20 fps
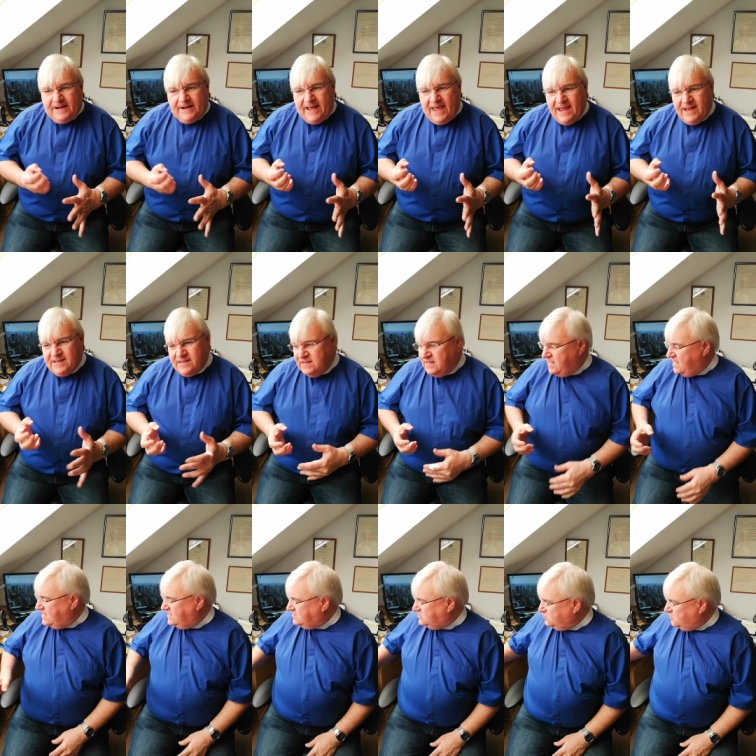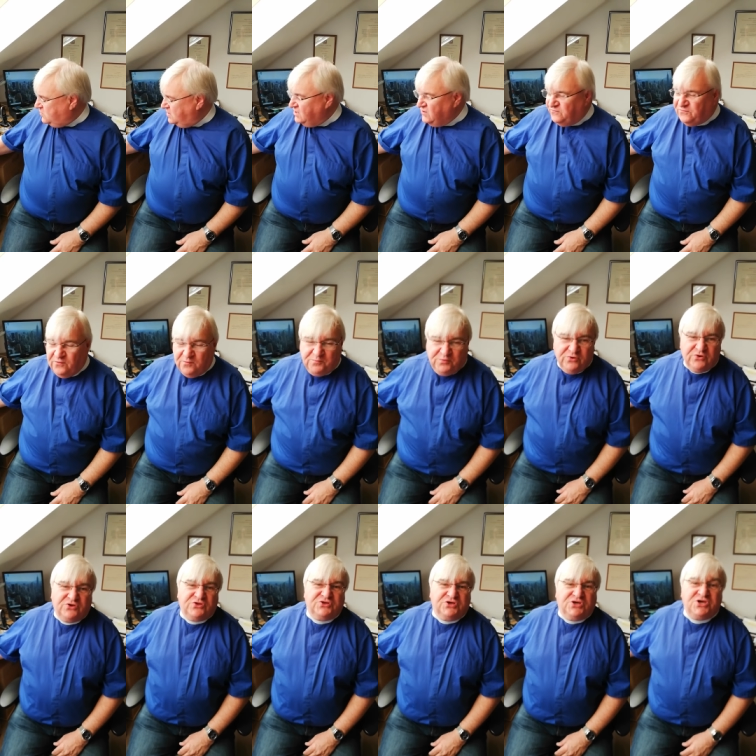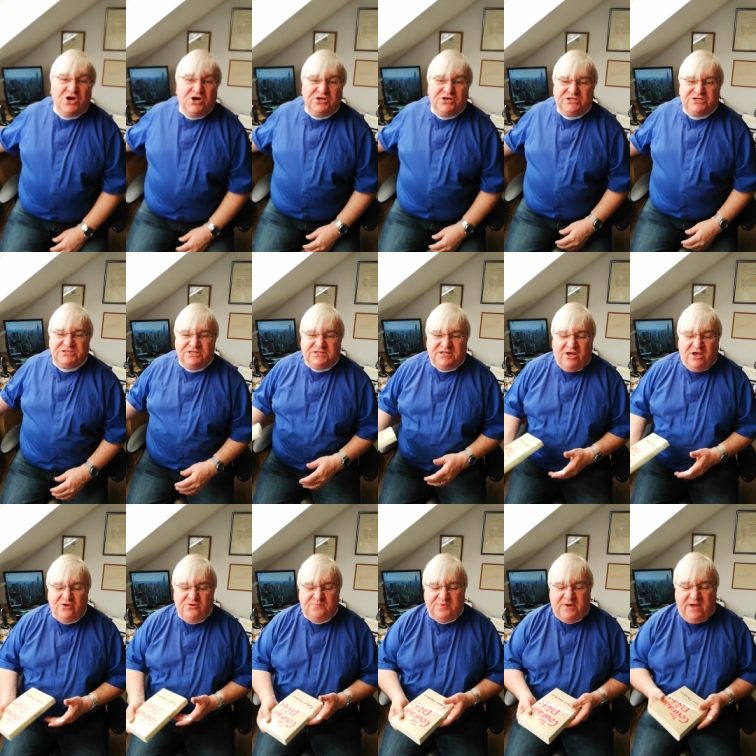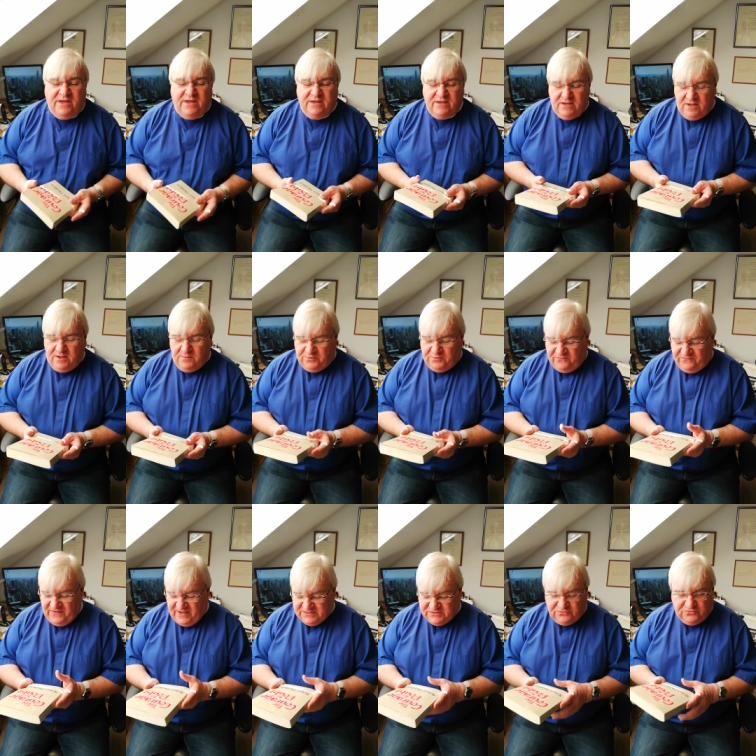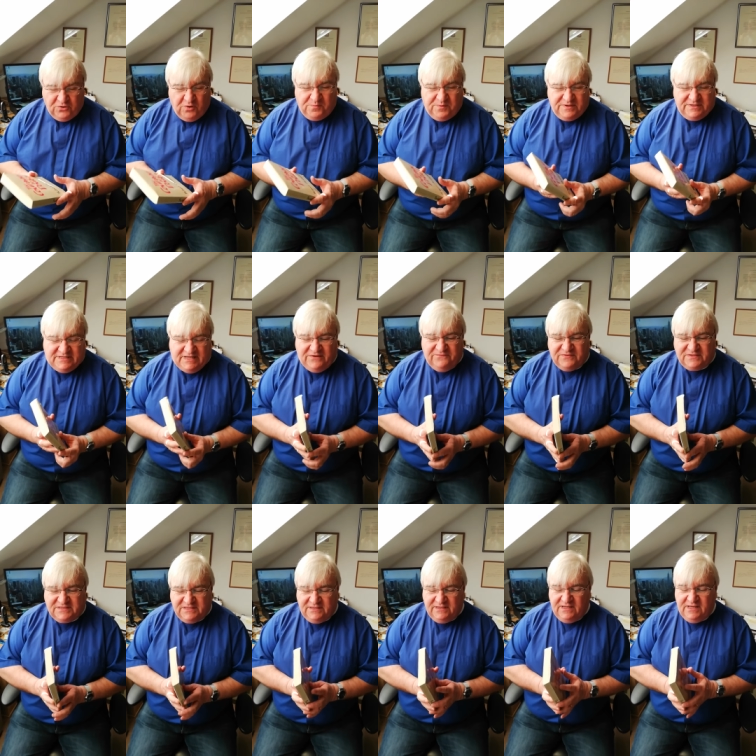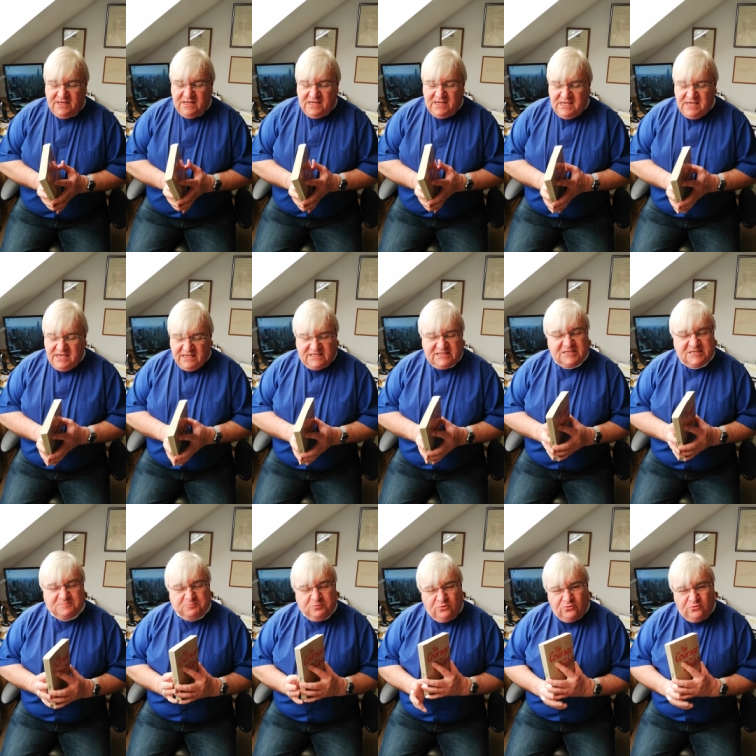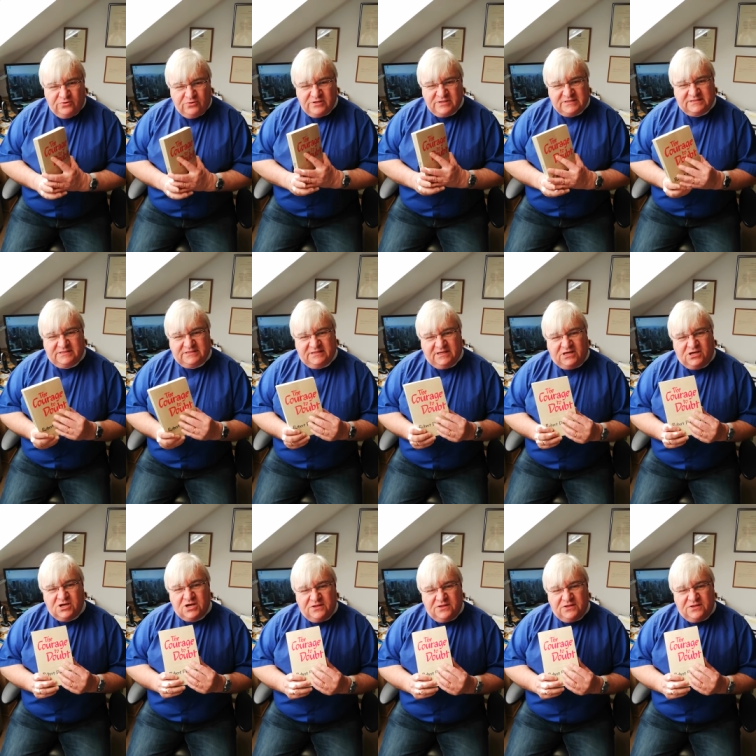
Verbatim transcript: In his wonderful book, The Courage to Doubt by Professor Robert Davidson, he explores the,